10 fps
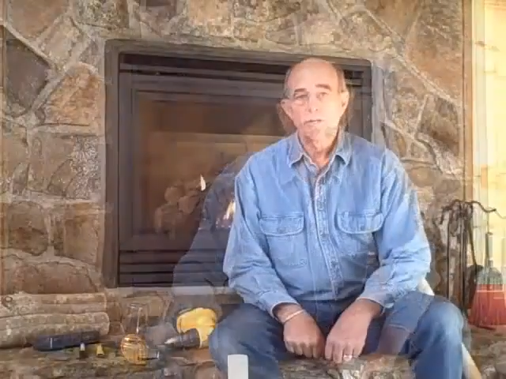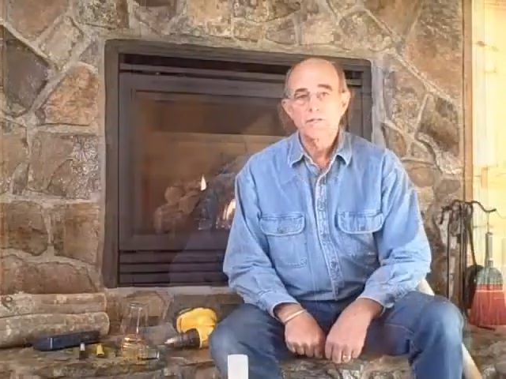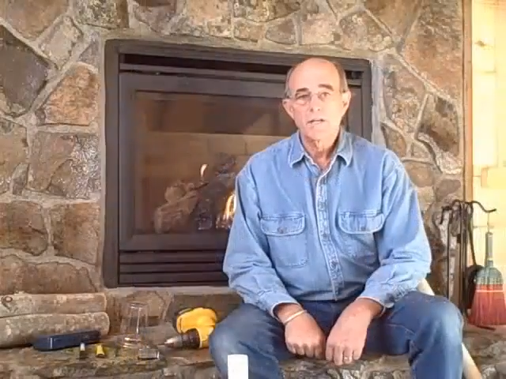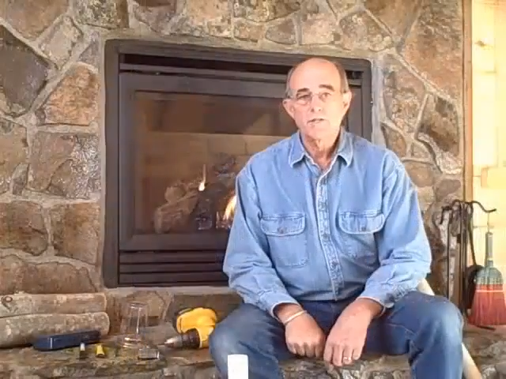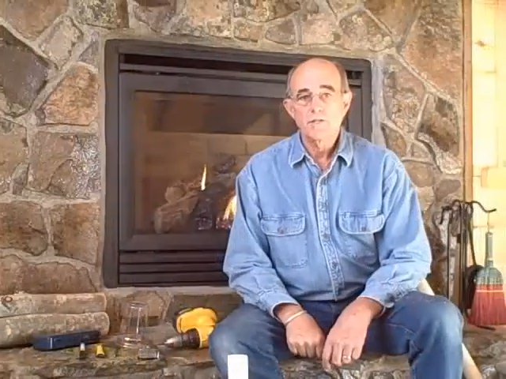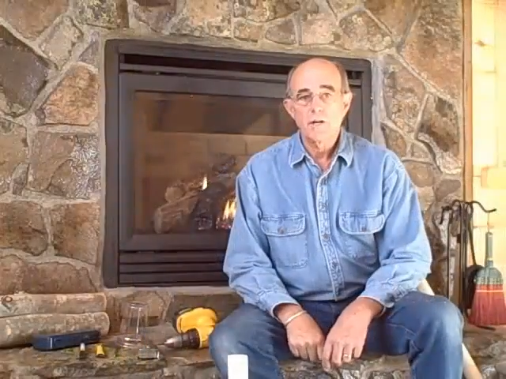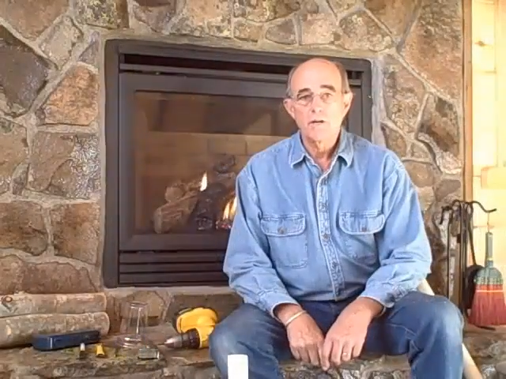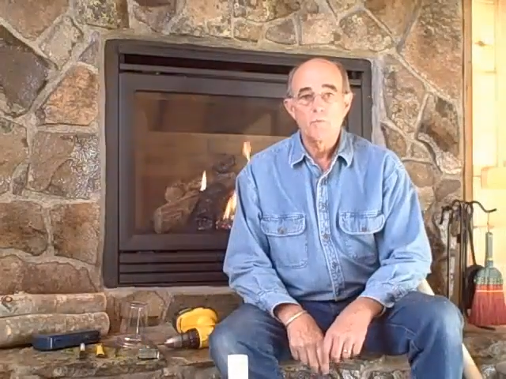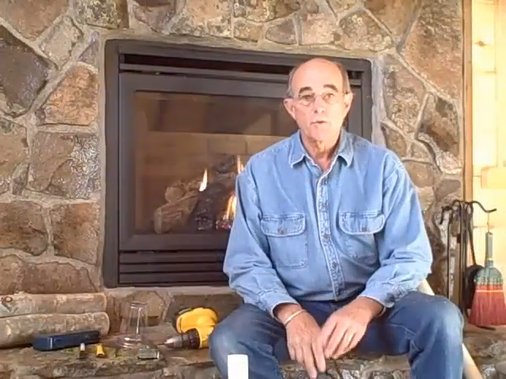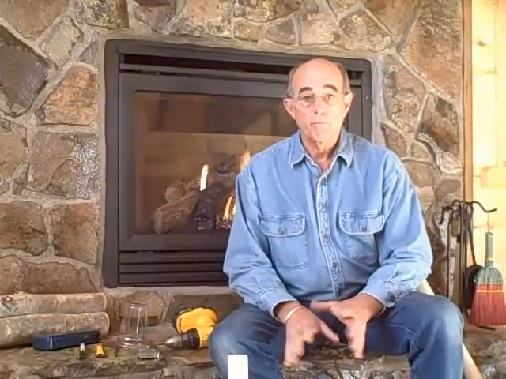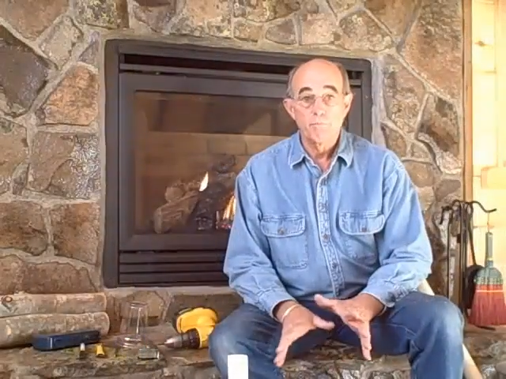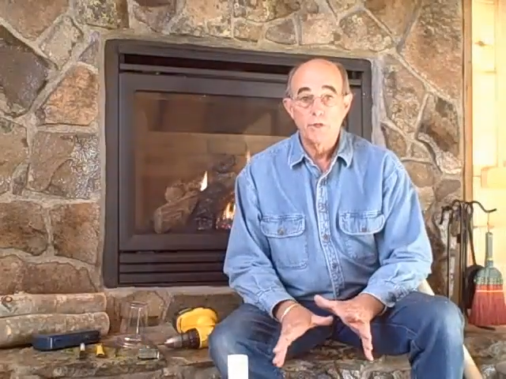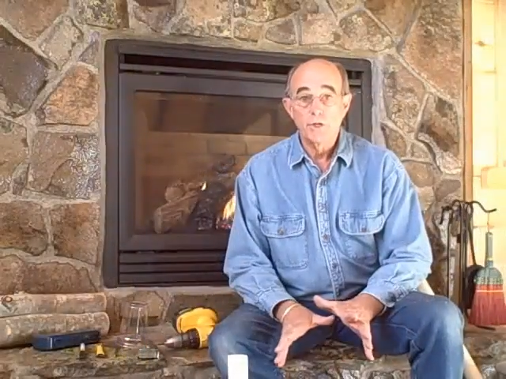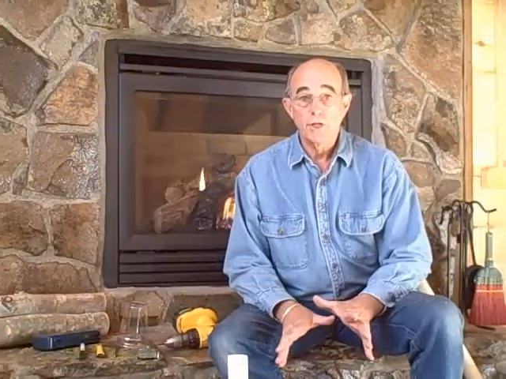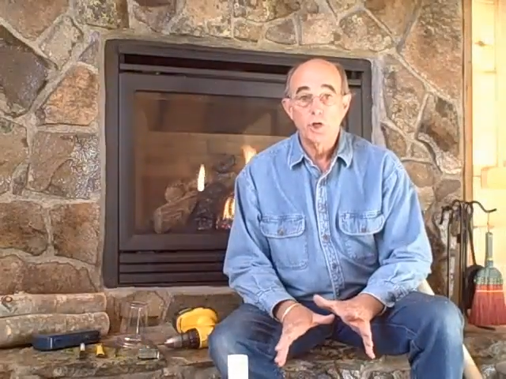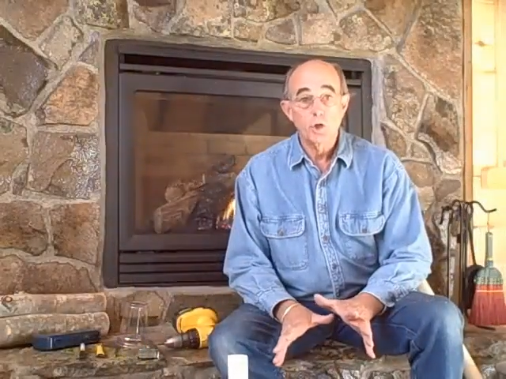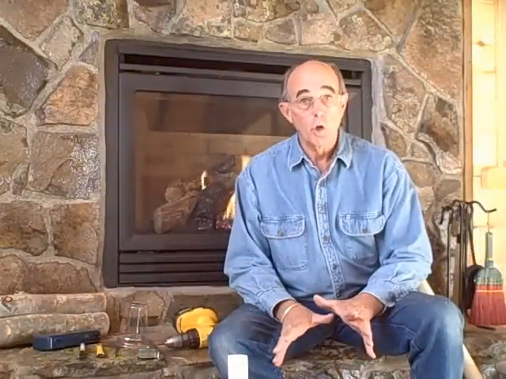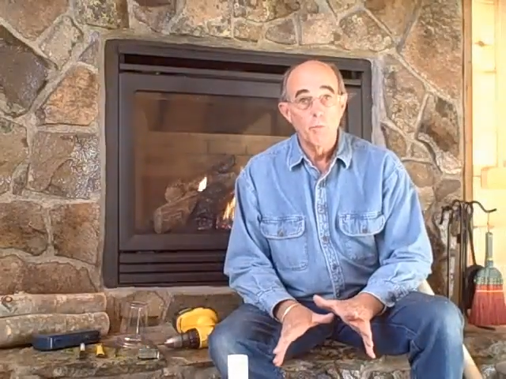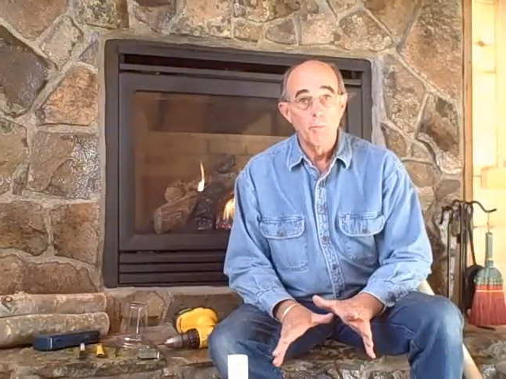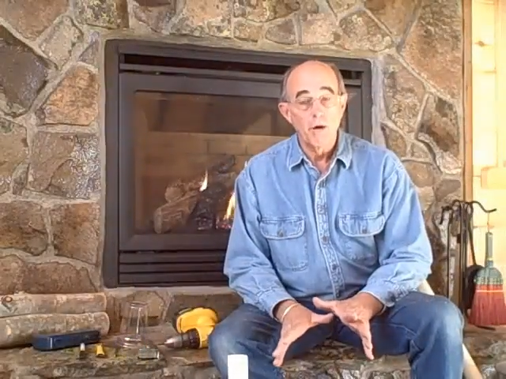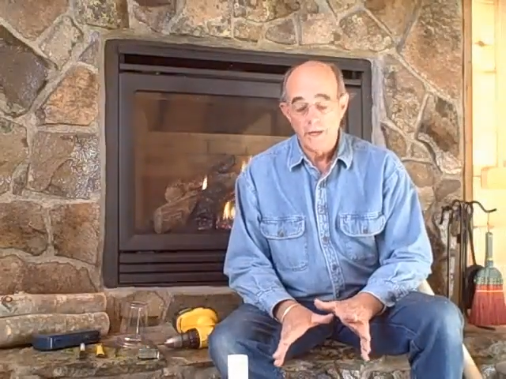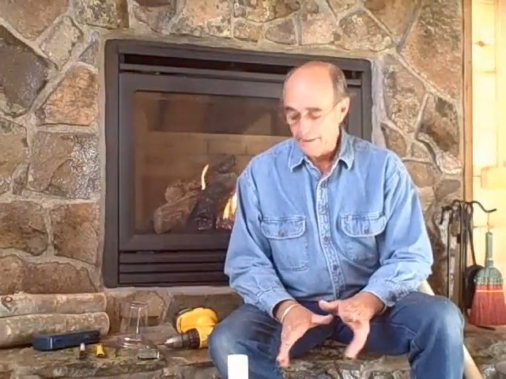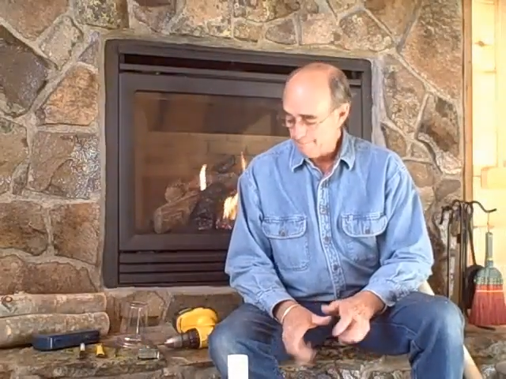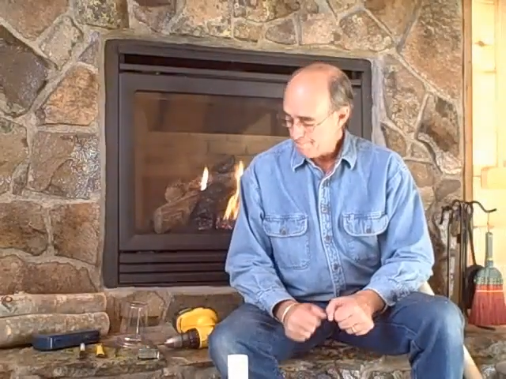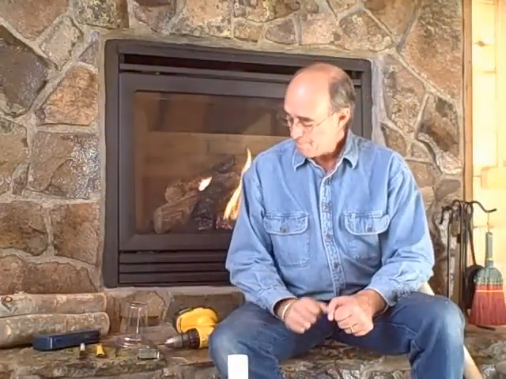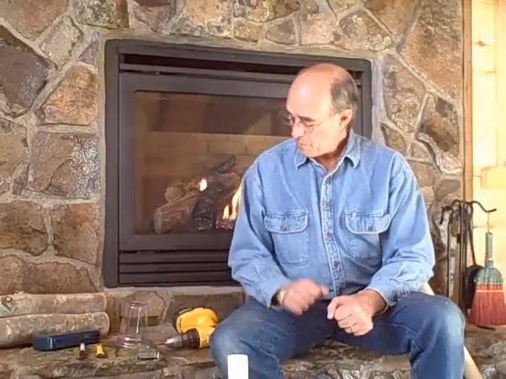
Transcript: let's get started with building a global bucket.